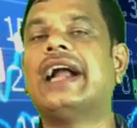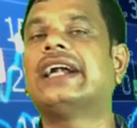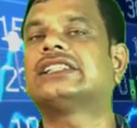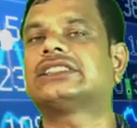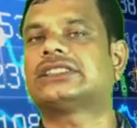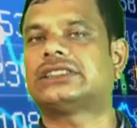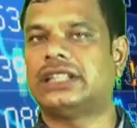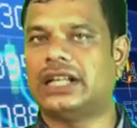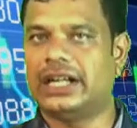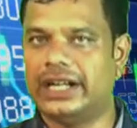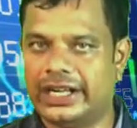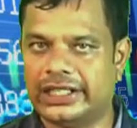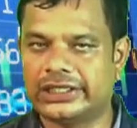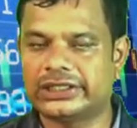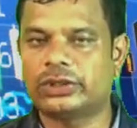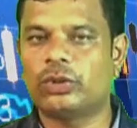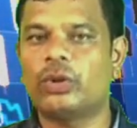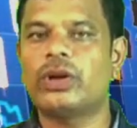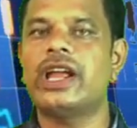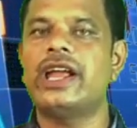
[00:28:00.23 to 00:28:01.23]
and standard.
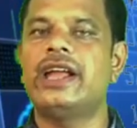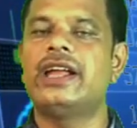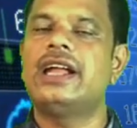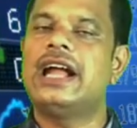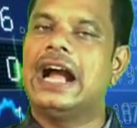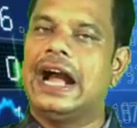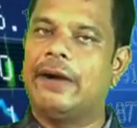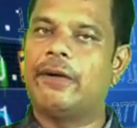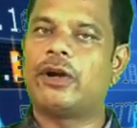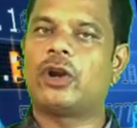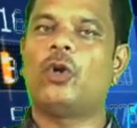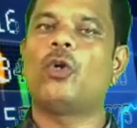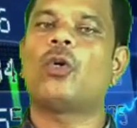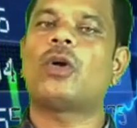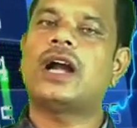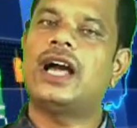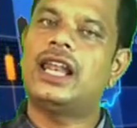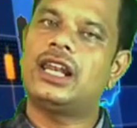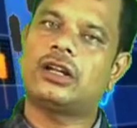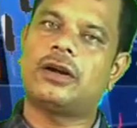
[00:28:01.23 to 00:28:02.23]
Okay, our
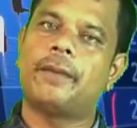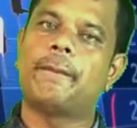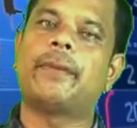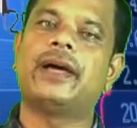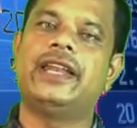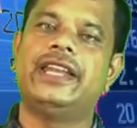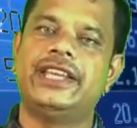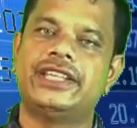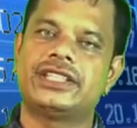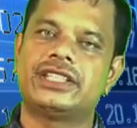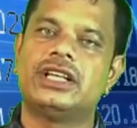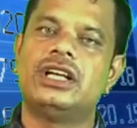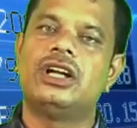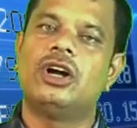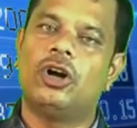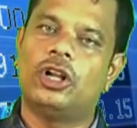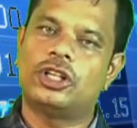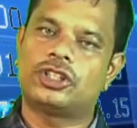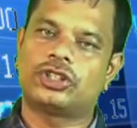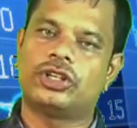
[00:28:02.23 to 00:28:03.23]
local companies
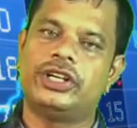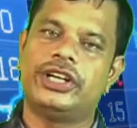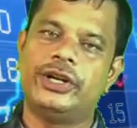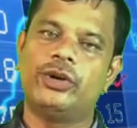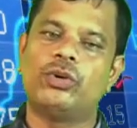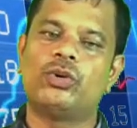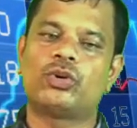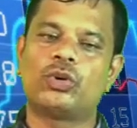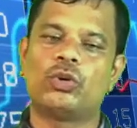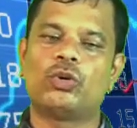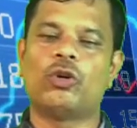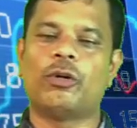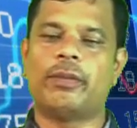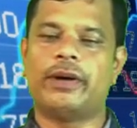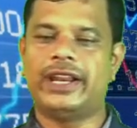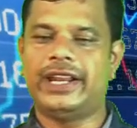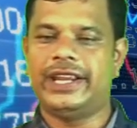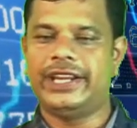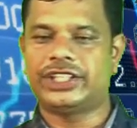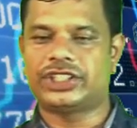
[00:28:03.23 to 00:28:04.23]
also due to
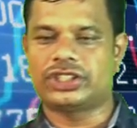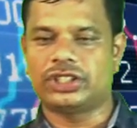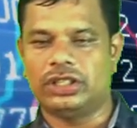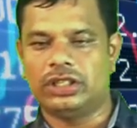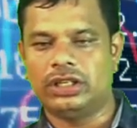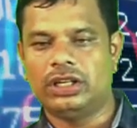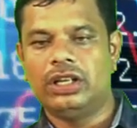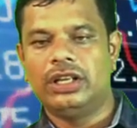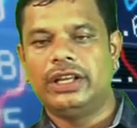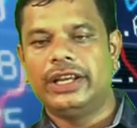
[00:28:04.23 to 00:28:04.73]
globalization